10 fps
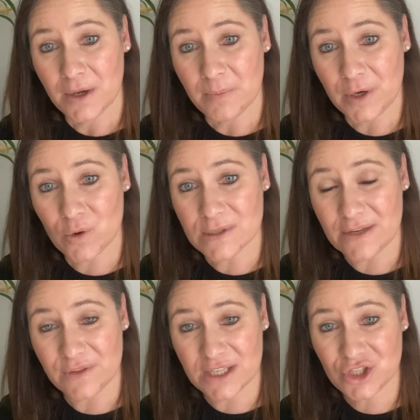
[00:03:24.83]
Because
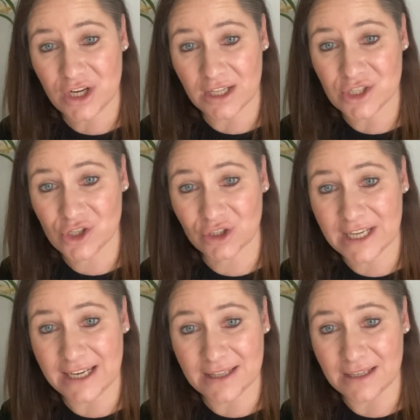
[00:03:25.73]
if this child is not
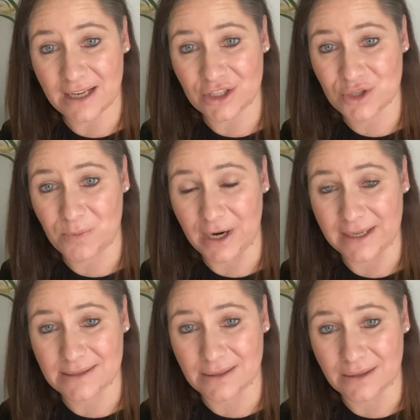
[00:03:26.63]
getting the lunch
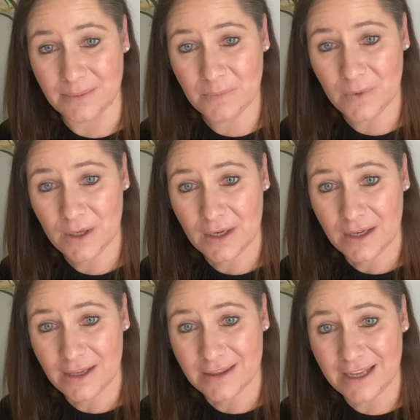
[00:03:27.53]
break time,
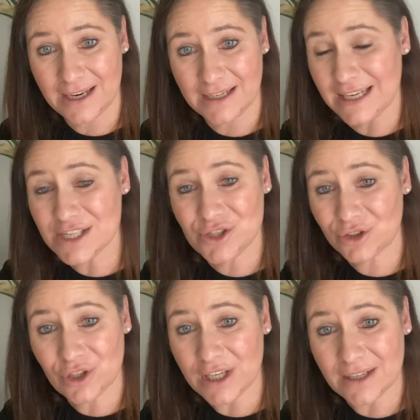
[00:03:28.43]
then he's
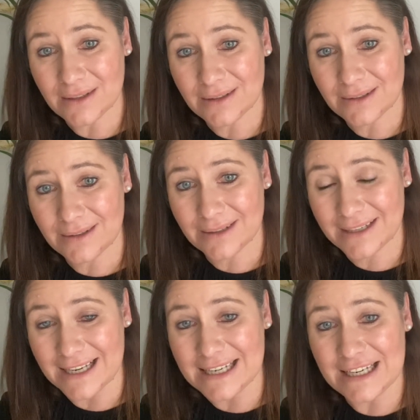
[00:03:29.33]
not going to
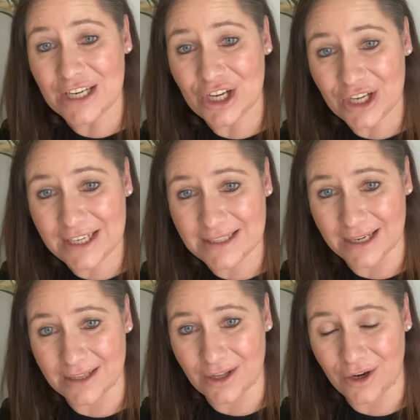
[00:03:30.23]
get any learning
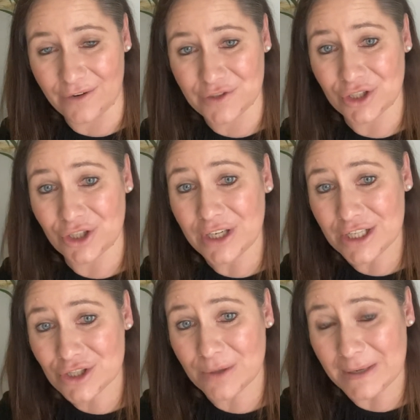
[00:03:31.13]
done in the afternoon.
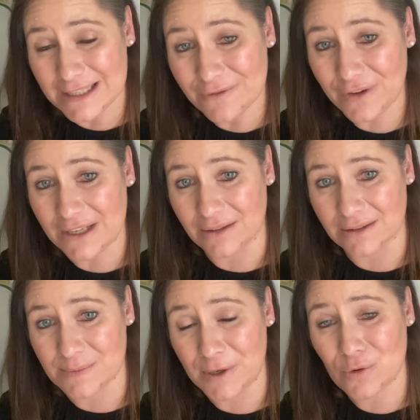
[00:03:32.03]
He's going to be
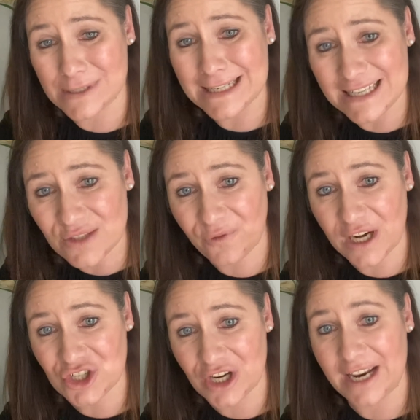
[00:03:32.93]
difficult because he needs
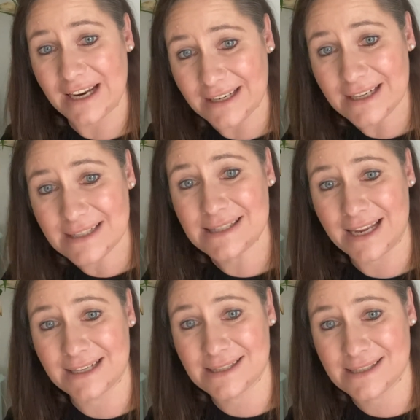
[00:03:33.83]
fresh air, he needs the
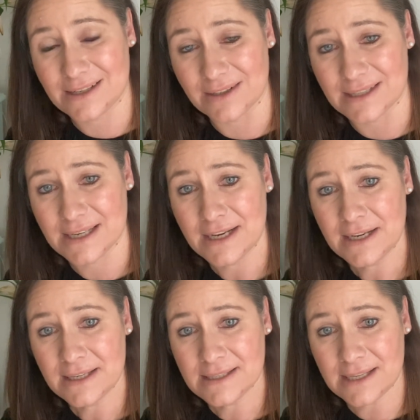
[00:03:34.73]
exercise.
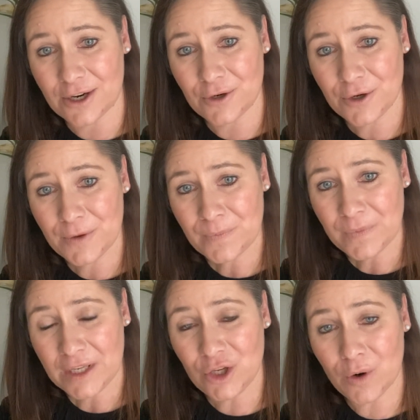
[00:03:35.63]
So
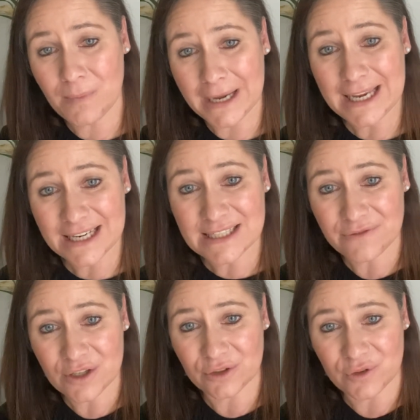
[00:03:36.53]
you are making it
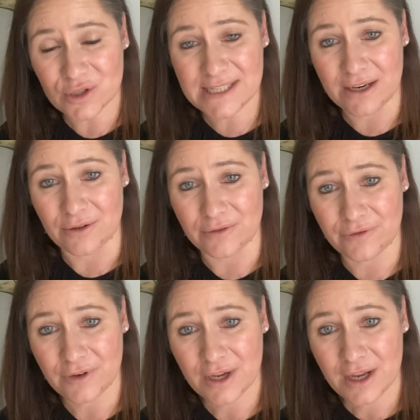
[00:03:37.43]
difficult for
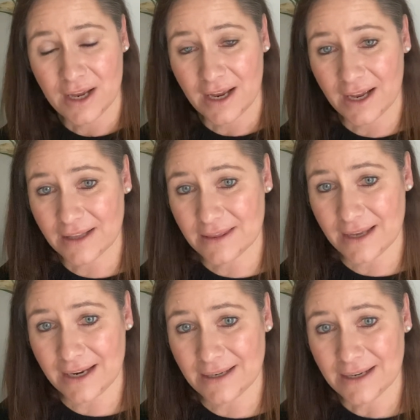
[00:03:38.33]
yourself. And
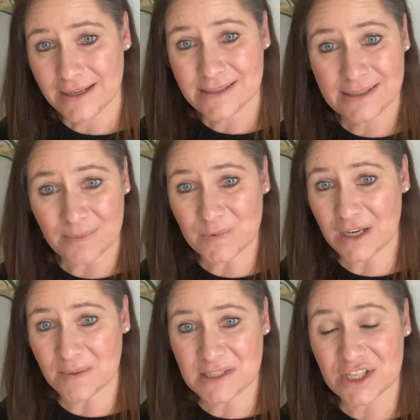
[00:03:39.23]
then
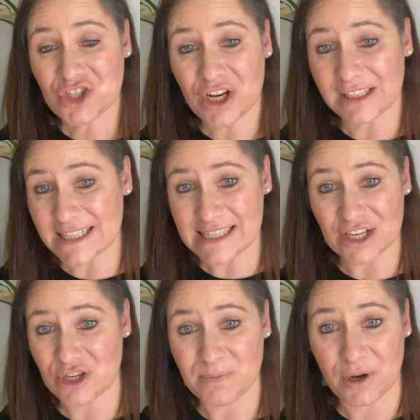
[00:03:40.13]
sometimes this child is
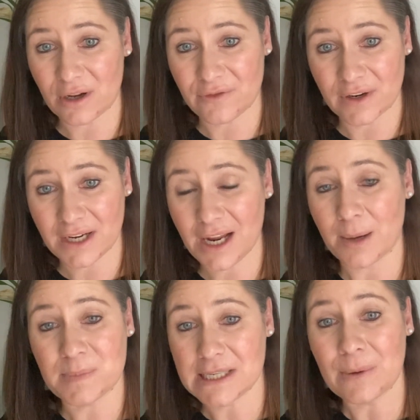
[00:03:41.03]
actually part of a
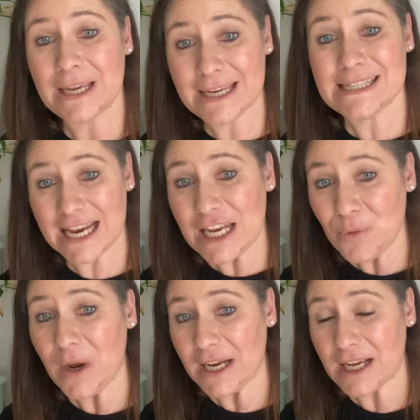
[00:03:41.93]
club, so he is
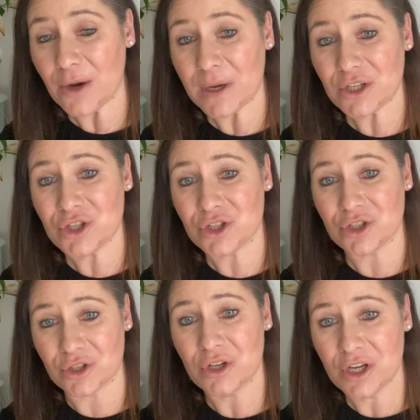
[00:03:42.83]
anyway going to
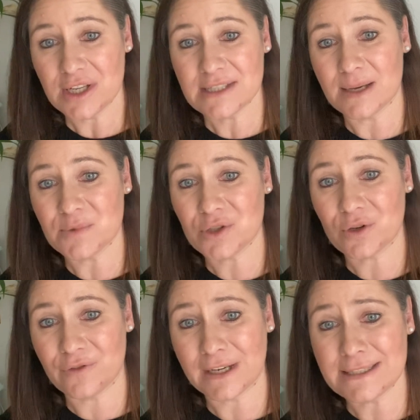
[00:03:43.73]
do some sort
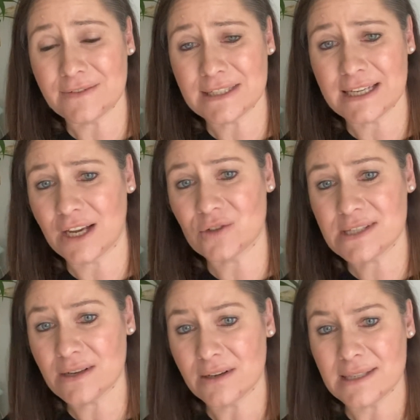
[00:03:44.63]
of activity
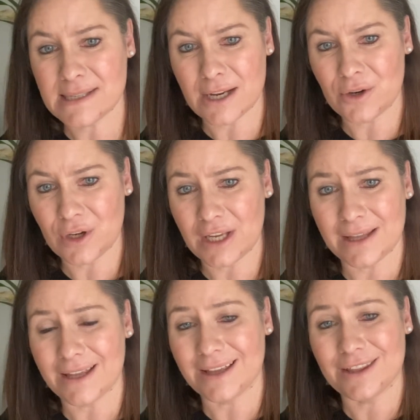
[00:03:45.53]
outside. So
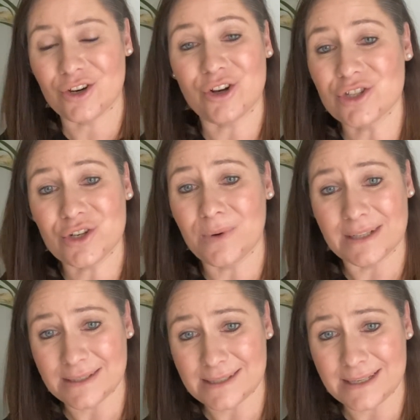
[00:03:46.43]
the
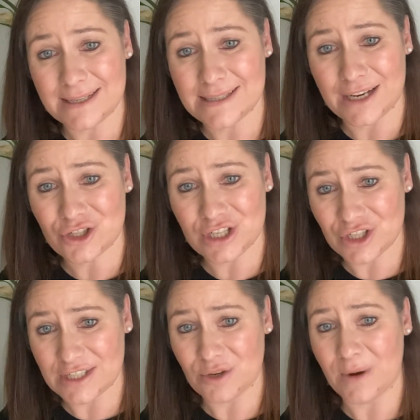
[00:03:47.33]
consequence is actually
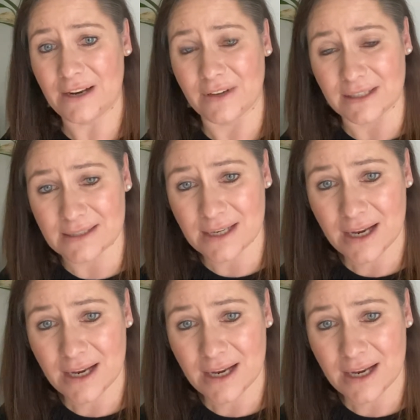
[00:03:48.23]
just irrelevant.